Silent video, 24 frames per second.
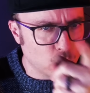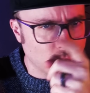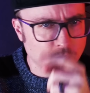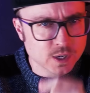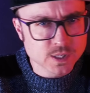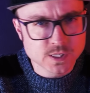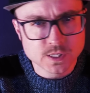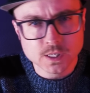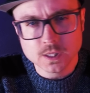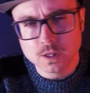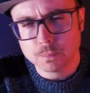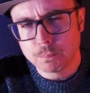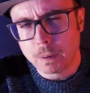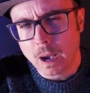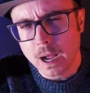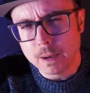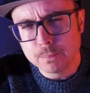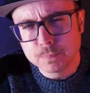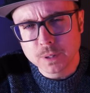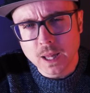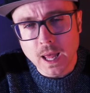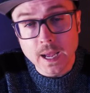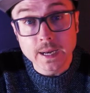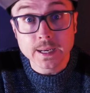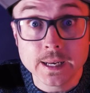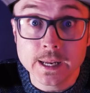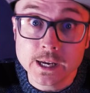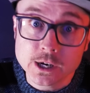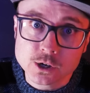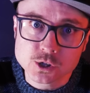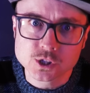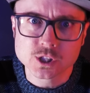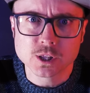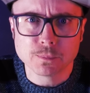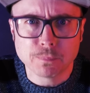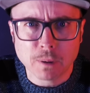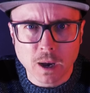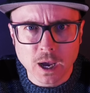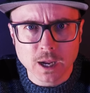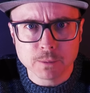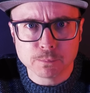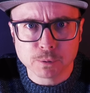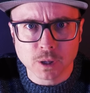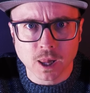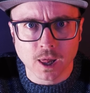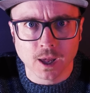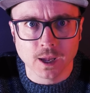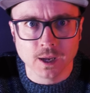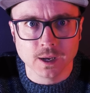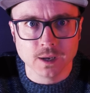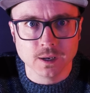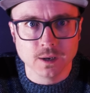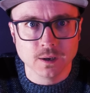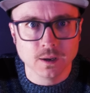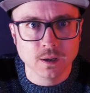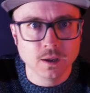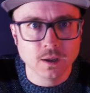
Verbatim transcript: You want to see the pipeline? Here's the pipeline.